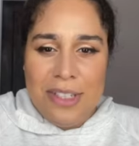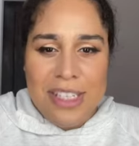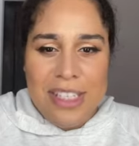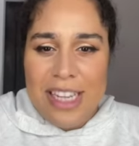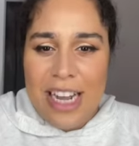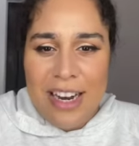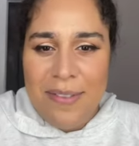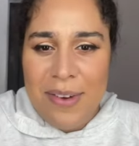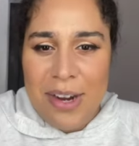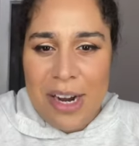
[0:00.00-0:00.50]
does
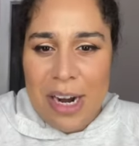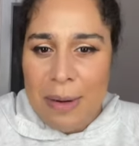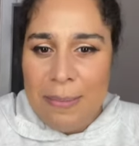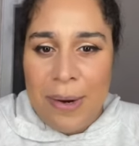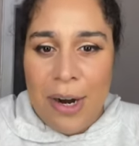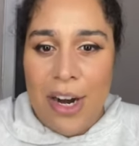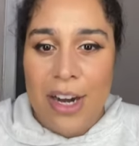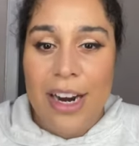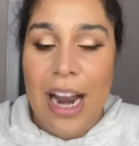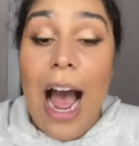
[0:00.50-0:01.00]
that even come
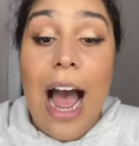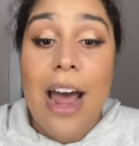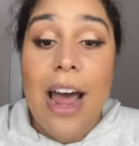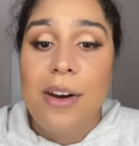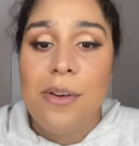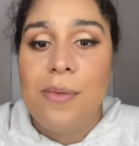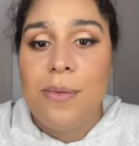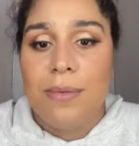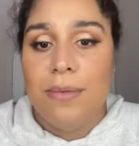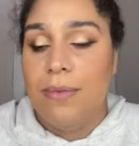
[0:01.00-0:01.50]
on? I
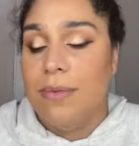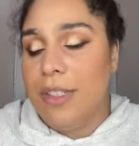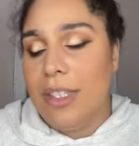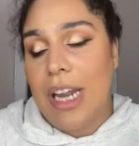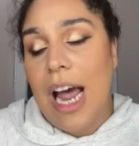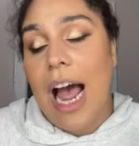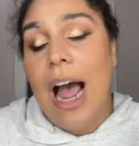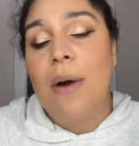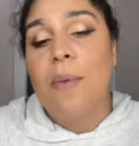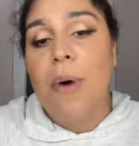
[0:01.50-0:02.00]
don't,
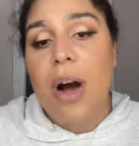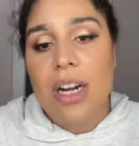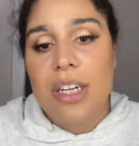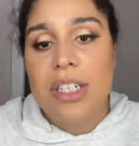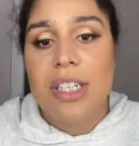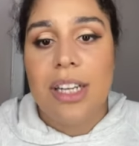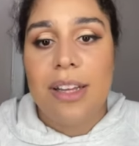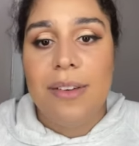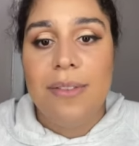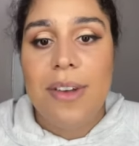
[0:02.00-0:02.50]
I watch
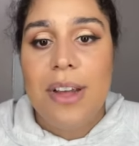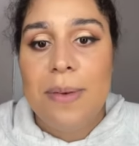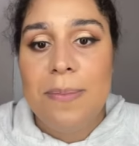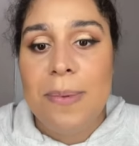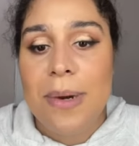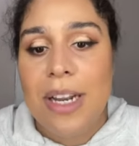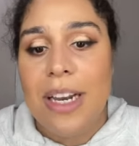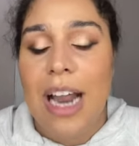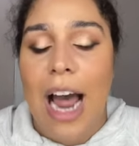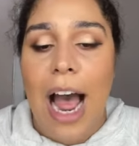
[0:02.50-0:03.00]
TV,
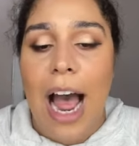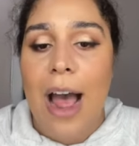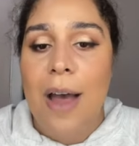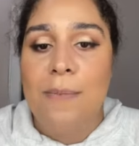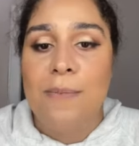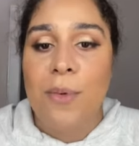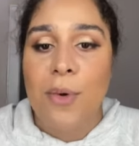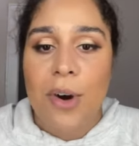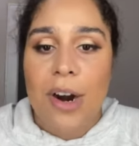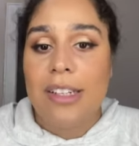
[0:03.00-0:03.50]
but
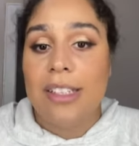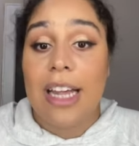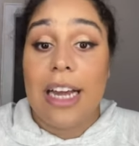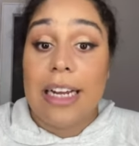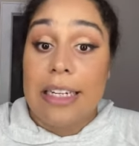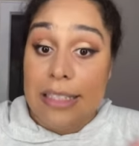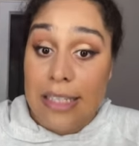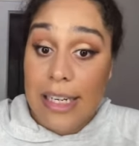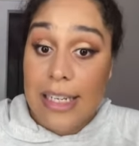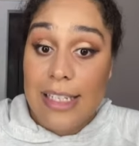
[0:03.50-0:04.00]
I'm more on
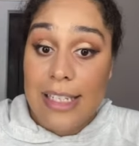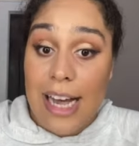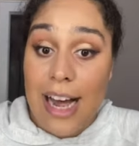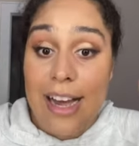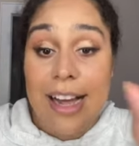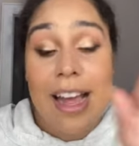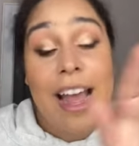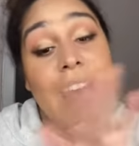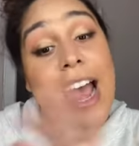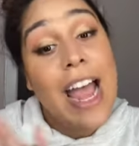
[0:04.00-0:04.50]
like
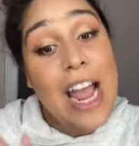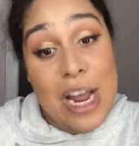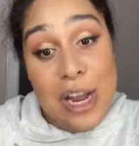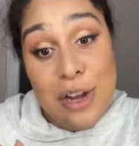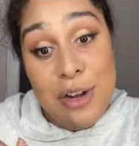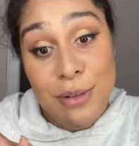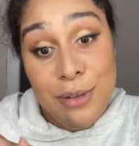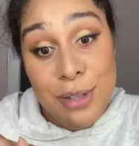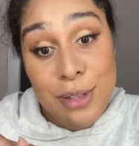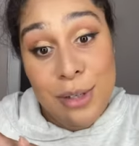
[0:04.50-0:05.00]
TikTok and
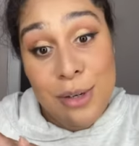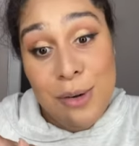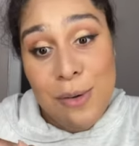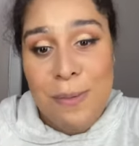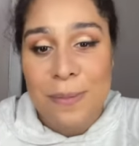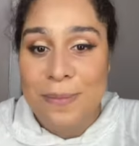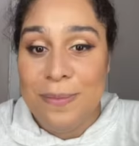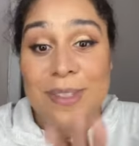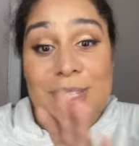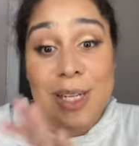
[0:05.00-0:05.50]

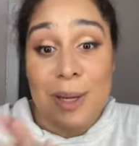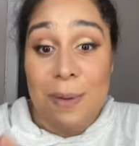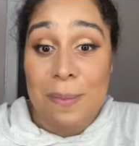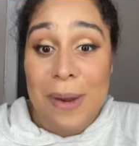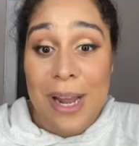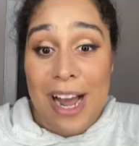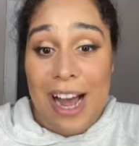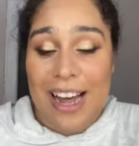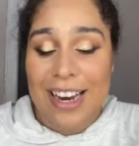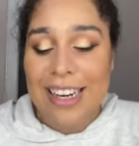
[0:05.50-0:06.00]
YouTube, to
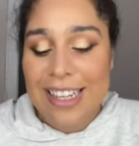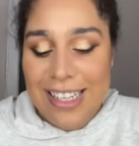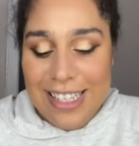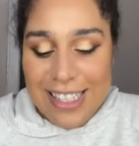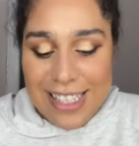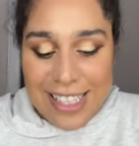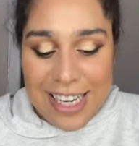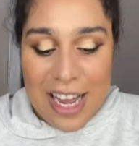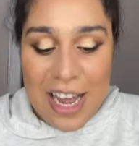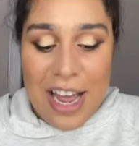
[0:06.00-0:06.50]
be
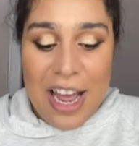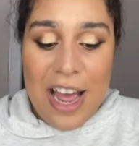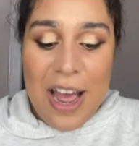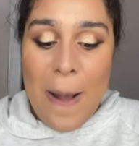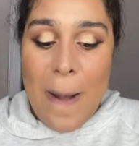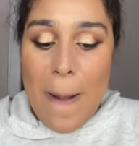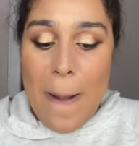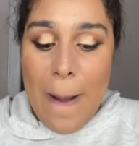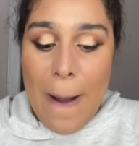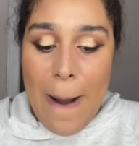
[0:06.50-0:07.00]
honest.
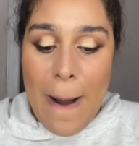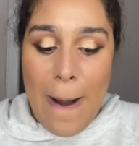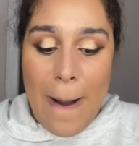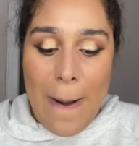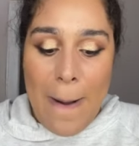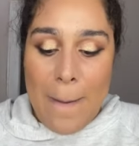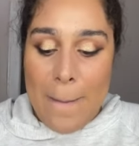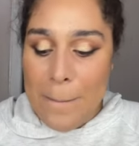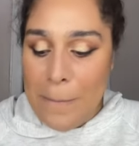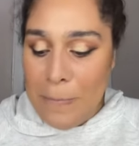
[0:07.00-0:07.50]

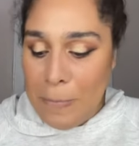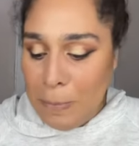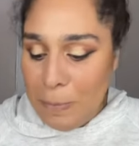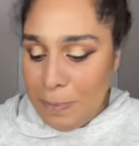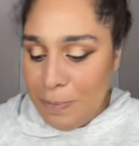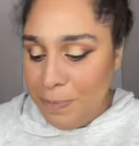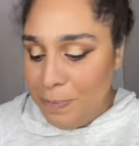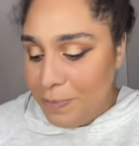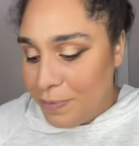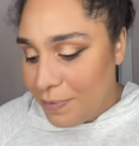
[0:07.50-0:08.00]
Um,
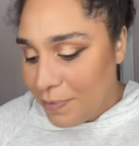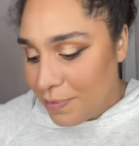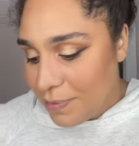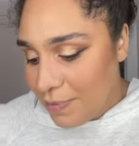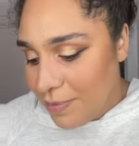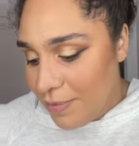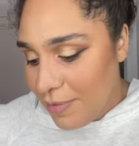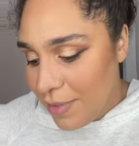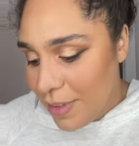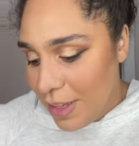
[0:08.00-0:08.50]

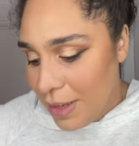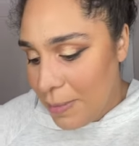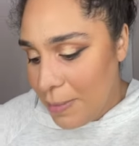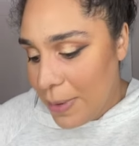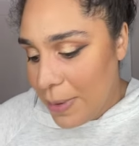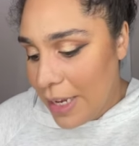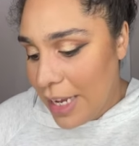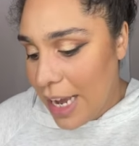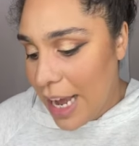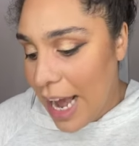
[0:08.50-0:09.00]

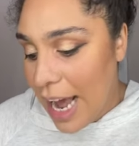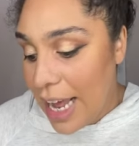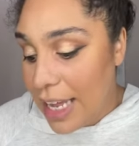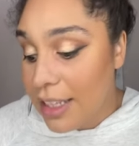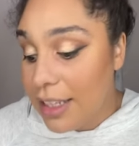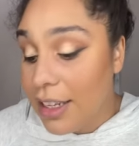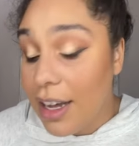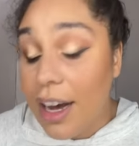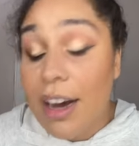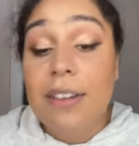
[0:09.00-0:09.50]
but yeah, I
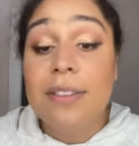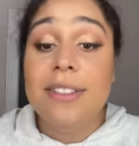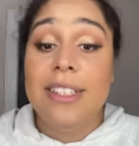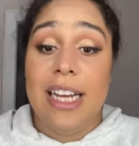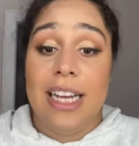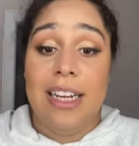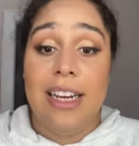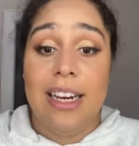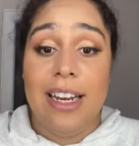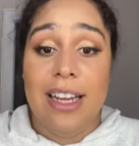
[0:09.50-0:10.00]
love
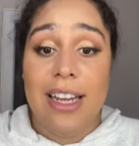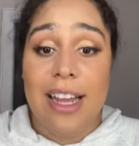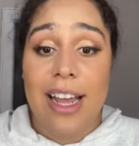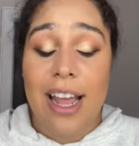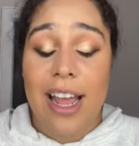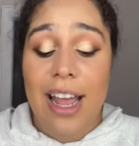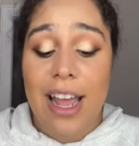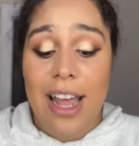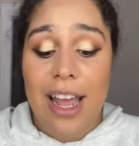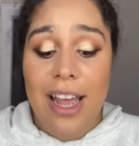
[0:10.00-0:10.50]
Danity
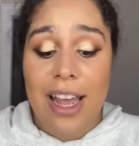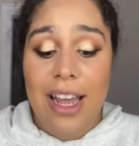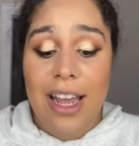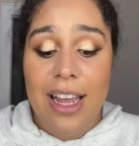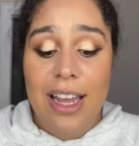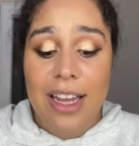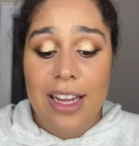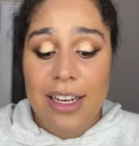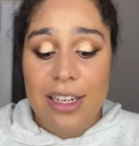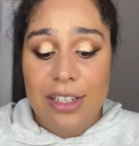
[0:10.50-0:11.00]

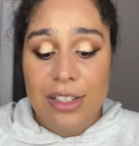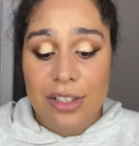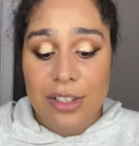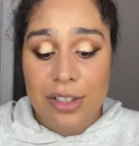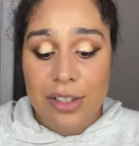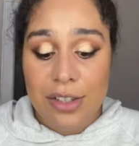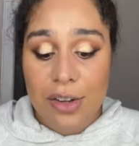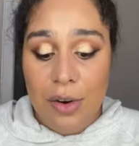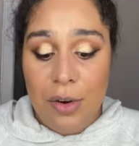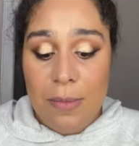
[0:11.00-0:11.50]
Kane
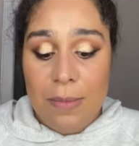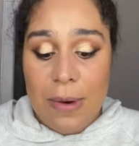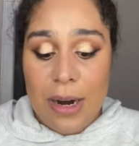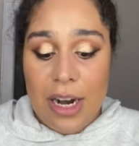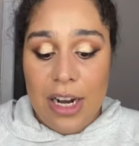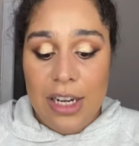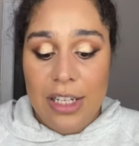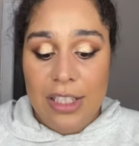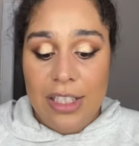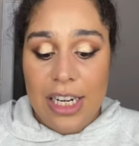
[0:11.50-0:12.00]
so
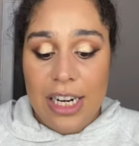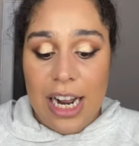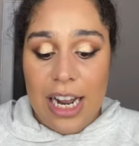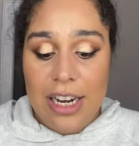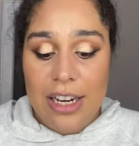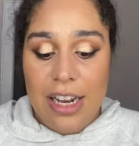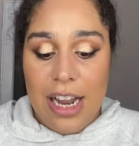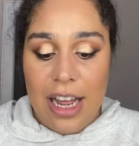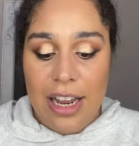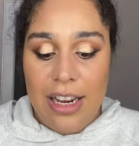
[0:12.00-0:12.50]
much, and I,
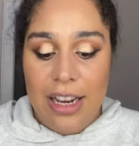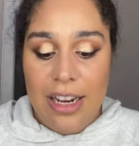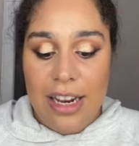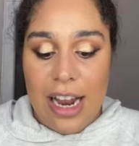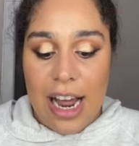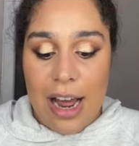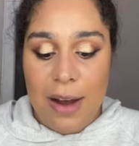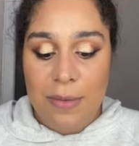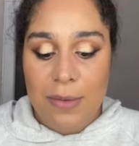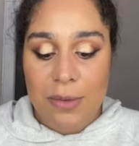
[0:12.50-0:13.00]

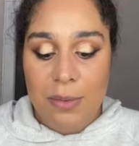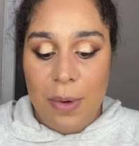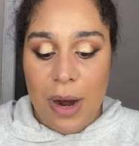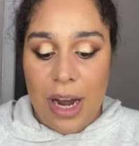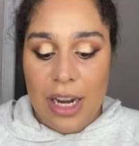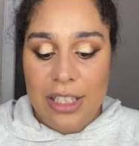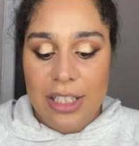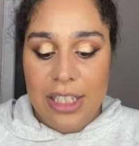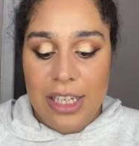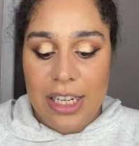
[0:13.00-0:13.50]
I I was
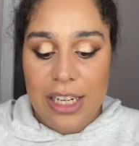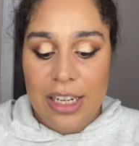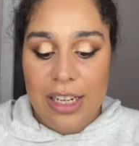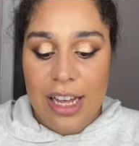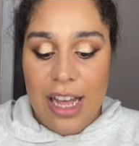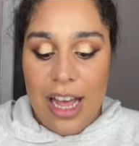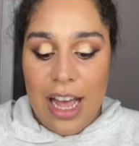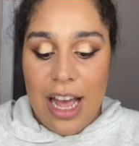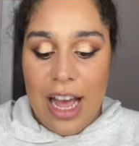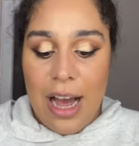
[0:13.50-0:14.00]

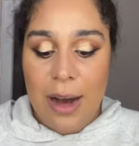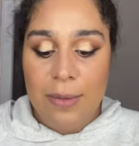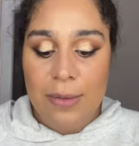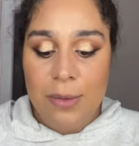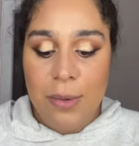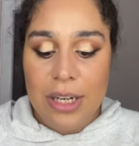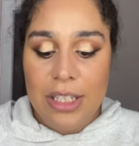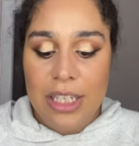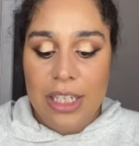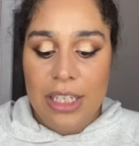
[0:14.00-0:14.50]
watching I
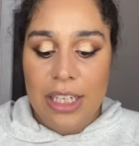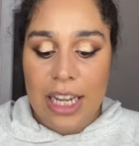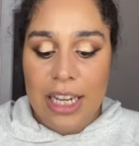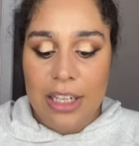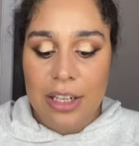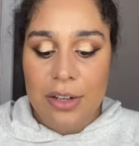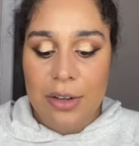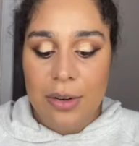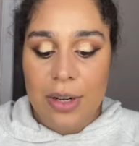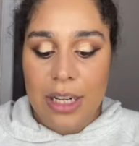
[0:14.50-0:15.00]
was watching like
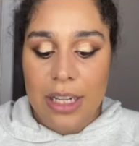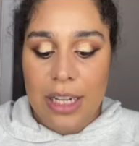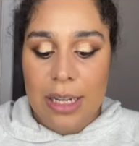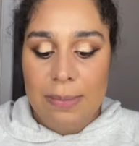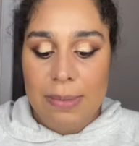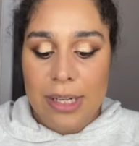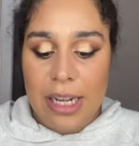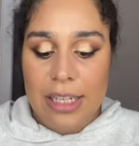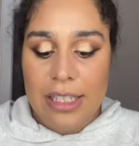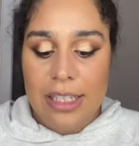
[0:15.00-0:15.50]
little
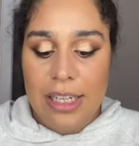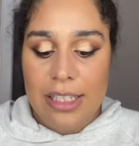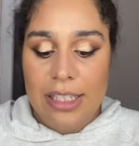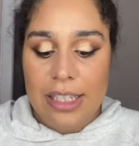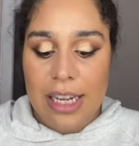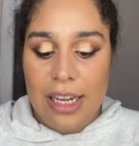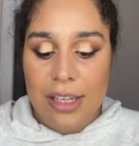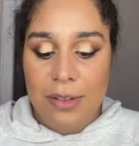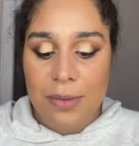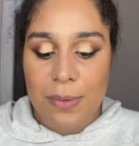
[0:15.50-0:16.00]
clips on
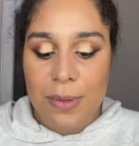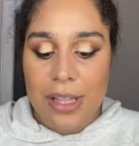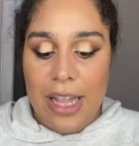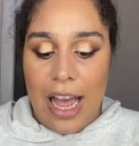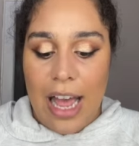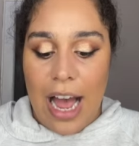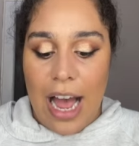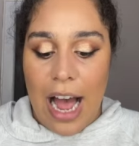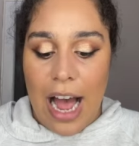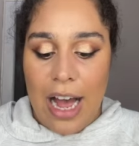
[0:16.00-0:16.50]
TikToks with
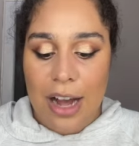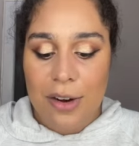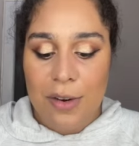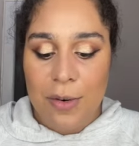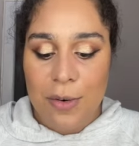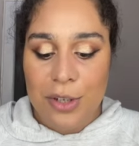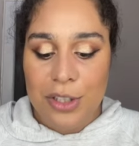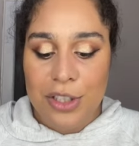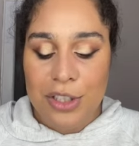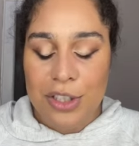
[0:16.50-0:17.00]
that
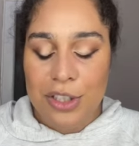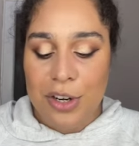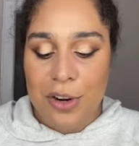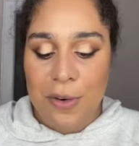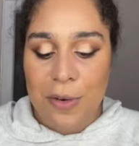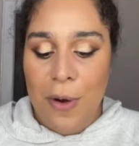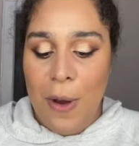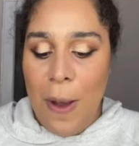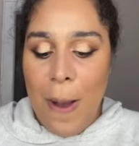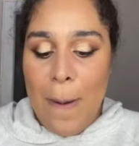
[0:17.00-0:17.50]
encore
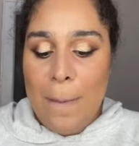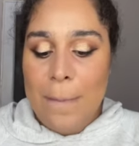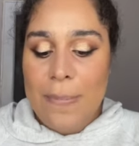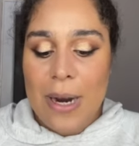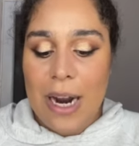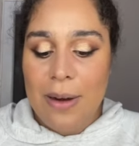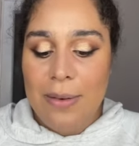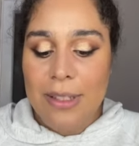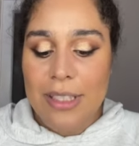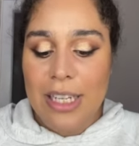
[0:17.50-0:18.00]
show,
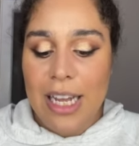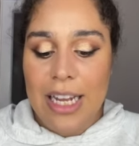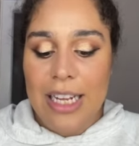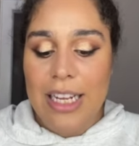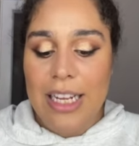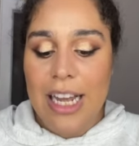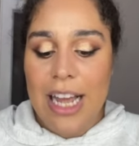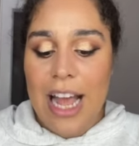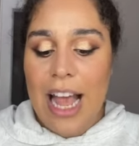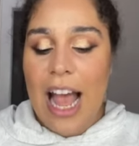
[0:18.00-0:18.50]
but I was
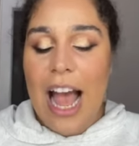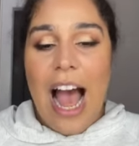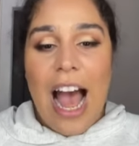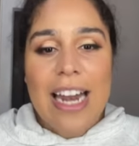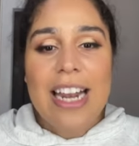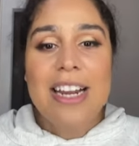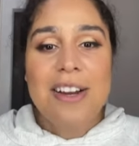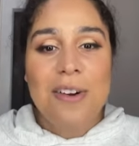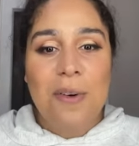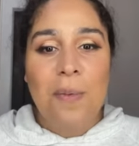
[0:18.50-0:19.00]
like,
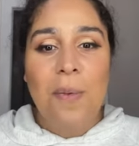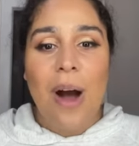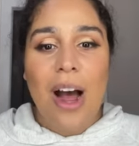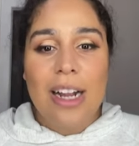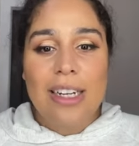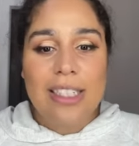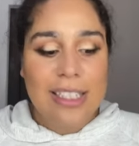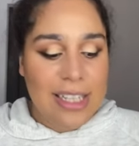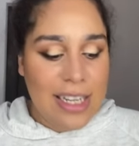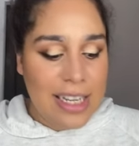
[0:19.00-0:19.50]
I need to
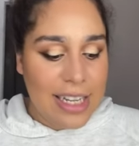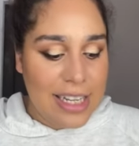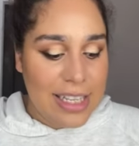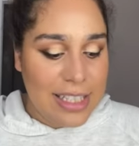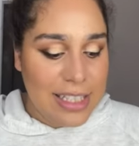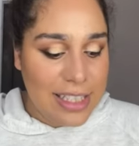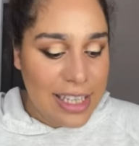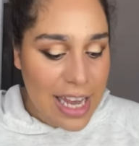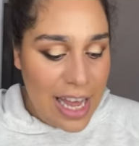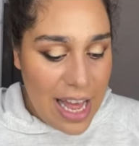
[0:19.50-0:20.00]
watch
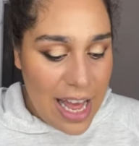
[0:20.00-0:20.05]
this.